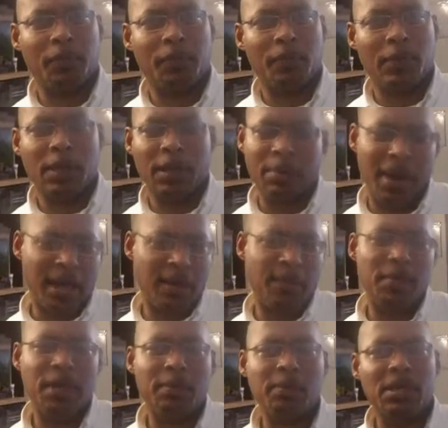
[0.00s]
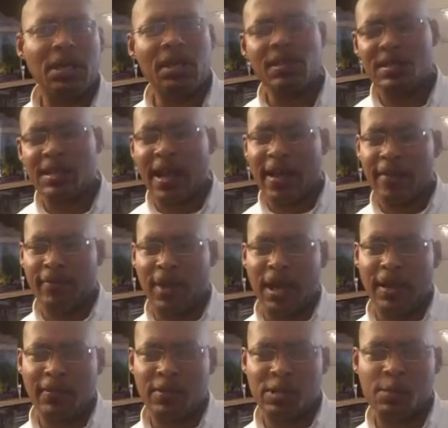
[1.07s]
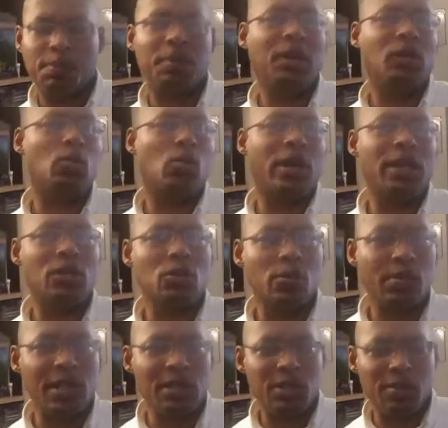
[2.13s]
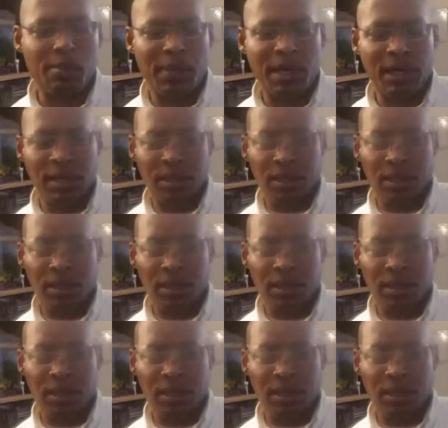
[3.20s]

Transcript: It might have been because I've spent way too much money.